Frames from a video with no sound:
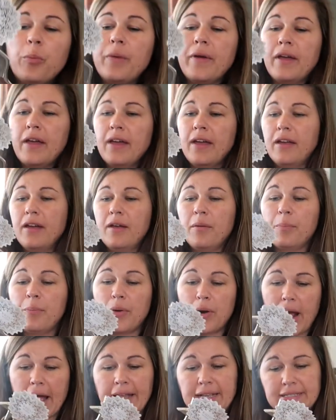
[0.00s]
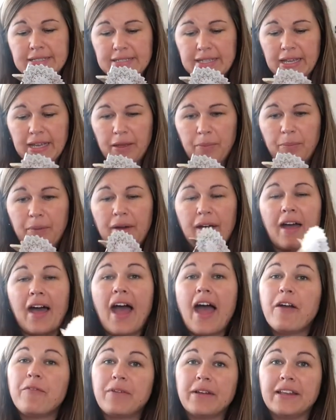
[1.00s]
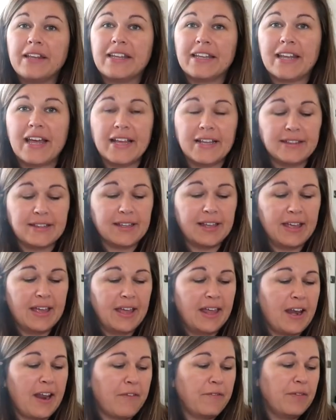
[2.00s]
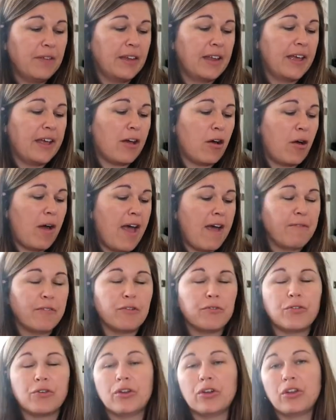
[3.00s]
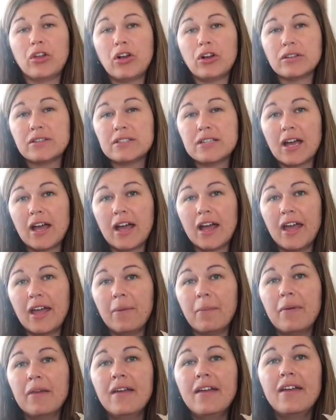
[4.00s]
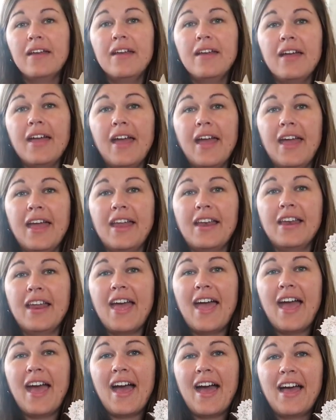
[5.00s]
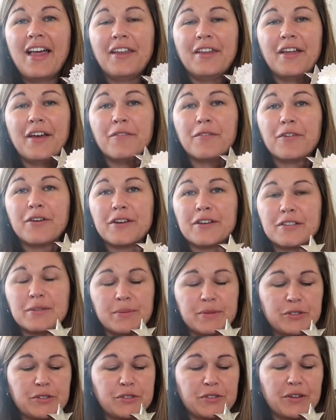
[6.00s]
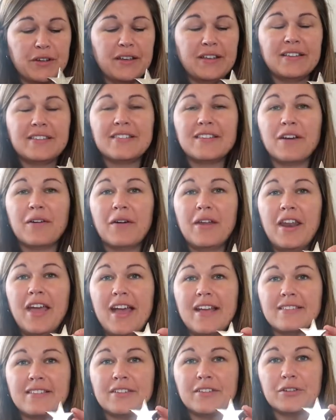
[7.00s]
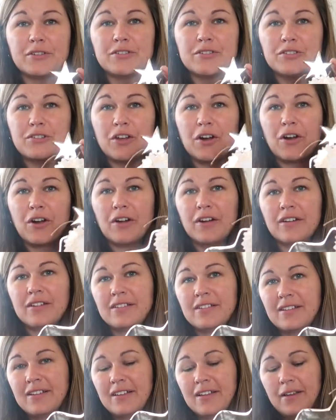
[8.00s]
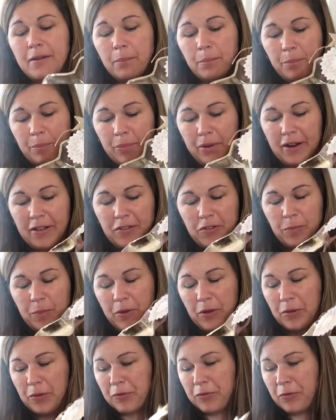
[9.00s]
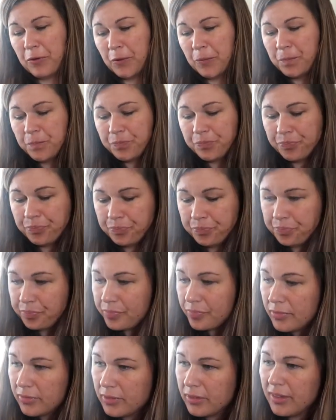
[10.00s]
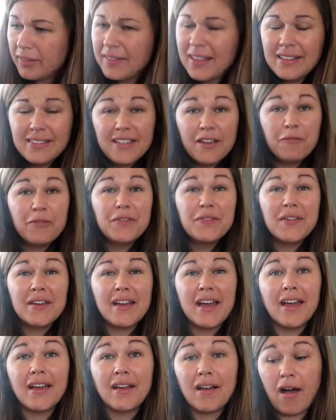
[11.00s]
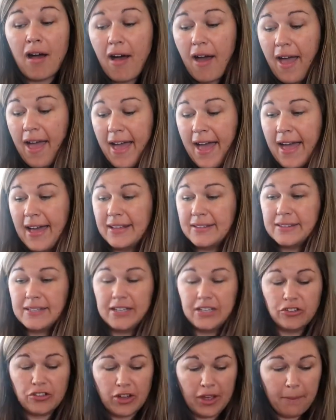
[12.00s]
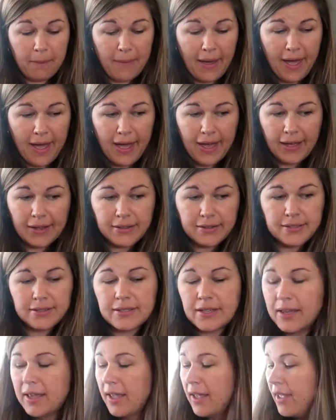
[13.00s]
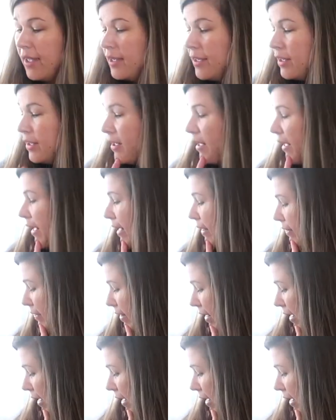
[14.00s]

bit pricey, but I really liked it, and I feel like I'll have it for a long time. And I love Christmas trees, so. And it has a little star, but it's beautiful. That's everything I got at TJ Maxx. And